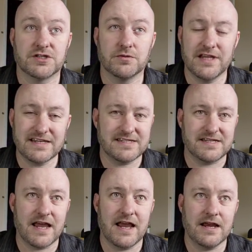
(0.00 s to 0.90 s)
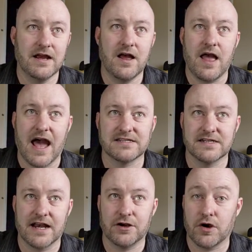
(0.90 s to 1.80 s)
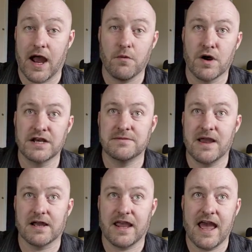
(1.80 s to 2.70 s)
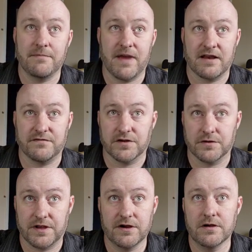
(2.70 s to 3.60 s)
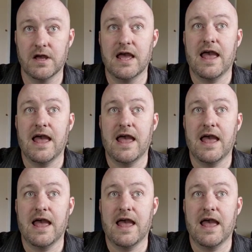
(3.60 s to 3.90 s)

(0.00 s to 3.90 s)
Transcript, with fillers: So let's say as an editor, I wanted to make a Kanban view here.